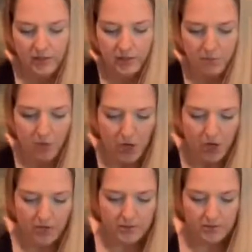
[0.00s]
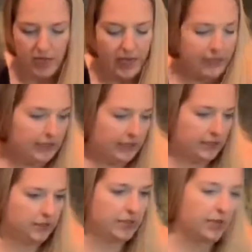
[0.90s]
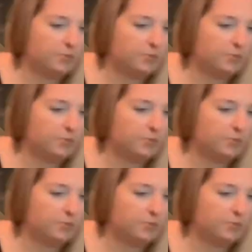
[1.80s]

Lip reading: the moss lining that I